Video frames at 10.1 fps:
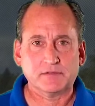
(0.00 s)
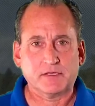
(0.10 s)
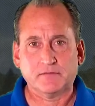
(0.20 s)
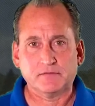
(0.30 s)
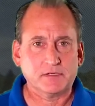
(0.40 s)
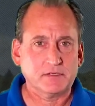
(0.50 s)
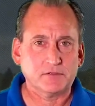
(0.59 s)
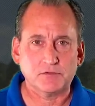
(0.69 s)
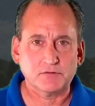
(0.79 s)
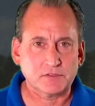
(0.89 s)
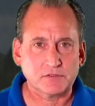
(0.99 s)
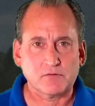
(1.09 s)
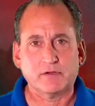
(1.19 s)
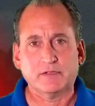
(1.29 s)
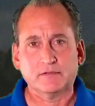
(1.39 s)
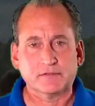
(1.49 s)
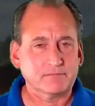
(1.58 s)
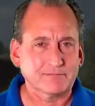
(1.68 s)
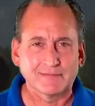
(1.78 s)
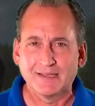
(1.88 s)
they've seen the news stories,
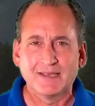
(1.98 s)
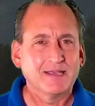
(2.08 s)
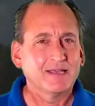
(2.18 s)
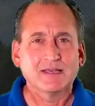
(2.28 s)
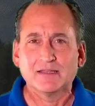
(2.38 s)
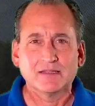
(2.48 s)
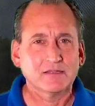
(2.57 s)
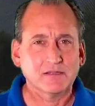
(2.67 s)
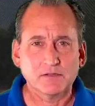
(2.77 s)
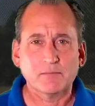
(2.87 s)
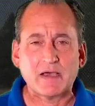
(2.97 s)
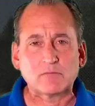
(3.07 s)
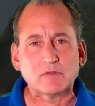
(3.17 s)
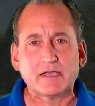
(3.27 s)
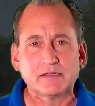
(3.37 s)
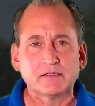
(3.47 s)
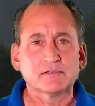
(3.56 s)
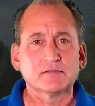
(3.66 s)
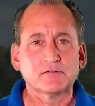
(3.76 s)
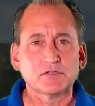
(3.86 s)
and the bottom line
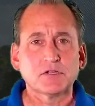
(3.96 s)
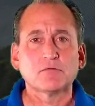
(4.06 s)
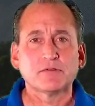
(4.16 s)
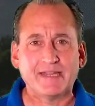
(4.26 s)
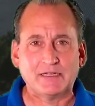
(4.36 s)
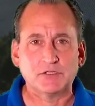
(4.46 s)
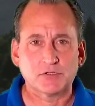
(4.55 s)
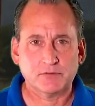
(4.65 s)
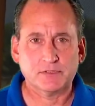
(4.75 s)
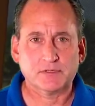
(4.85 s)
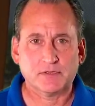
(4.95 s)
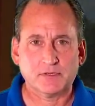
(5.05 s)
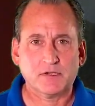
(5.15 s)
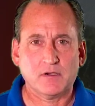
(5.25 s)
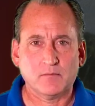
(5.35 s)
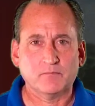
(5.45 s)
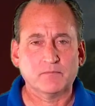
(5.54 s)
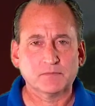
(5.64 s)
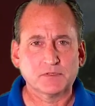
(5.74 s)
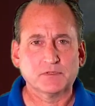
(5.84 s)
is there's no danger that's going to
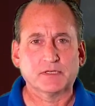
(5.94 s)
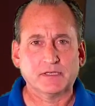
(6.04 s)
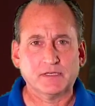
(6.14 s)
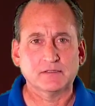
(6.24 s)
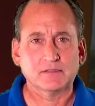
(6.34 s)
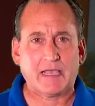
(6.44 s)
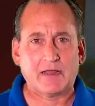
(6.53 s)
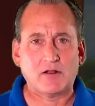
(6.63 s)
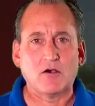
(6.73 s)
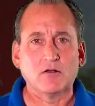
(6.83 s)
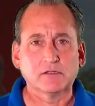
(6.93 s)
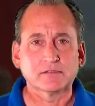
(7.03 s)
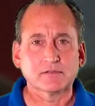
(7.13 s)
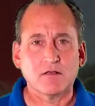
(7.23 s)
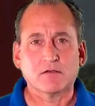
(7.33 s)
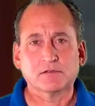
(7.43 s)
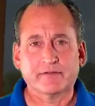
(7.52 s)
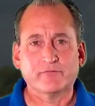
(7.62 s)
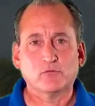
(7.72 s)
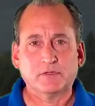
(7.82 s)
come to the kids at all, as long as
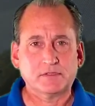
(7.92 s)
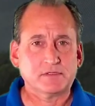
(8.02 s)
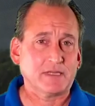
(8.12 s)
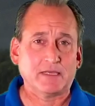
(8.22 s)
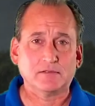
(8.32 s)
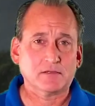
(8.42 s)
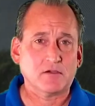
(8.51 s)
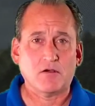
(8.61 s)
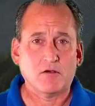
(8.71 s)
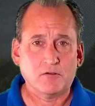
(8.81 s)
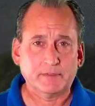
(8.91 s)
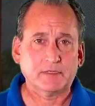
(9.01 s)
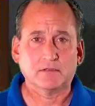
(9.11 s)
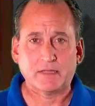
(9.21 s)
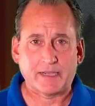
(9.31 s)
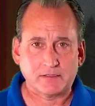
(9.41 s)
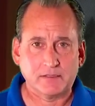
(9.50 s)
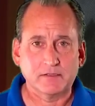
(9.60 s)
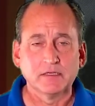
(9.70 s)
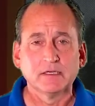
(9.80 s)
everyone stays calm and collected.